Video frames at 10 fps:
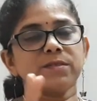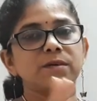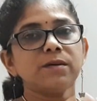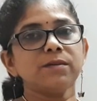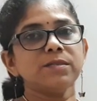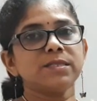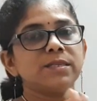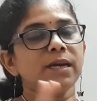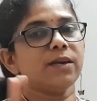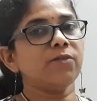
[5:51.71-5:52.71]
circles
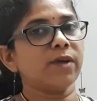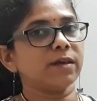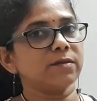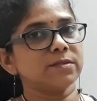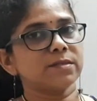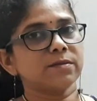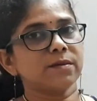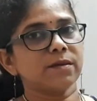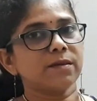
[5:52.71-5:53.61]
and triangles,